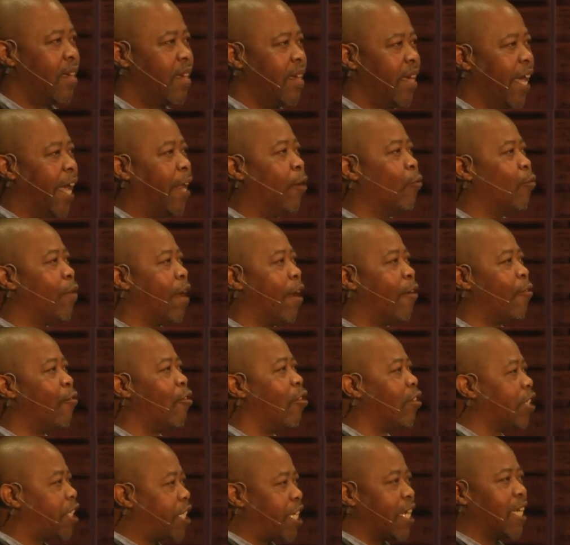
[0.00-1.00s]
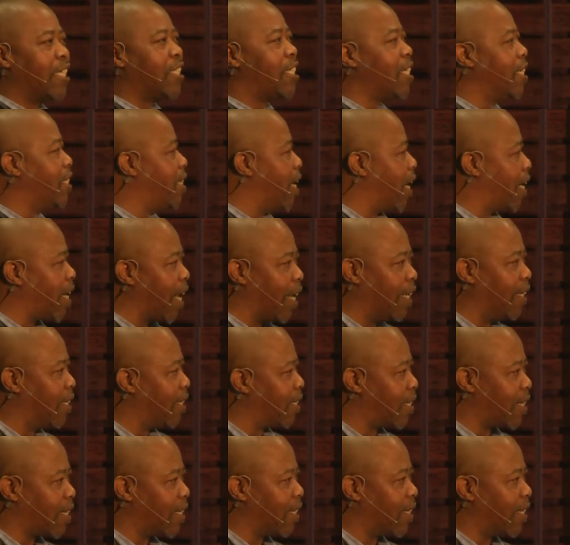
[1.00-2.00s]
and we are not changing the
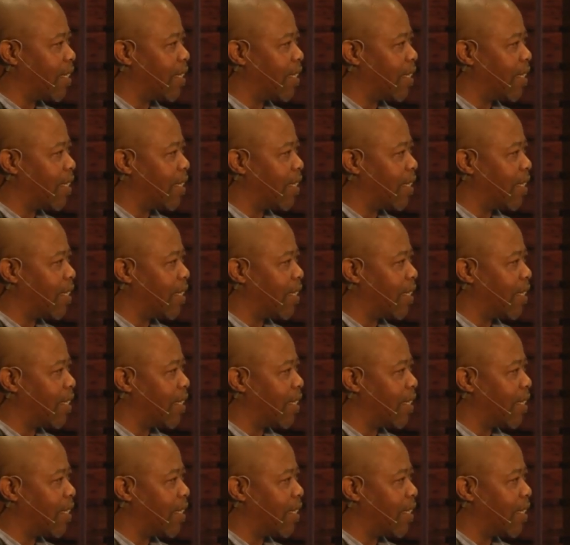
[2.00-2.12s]
country.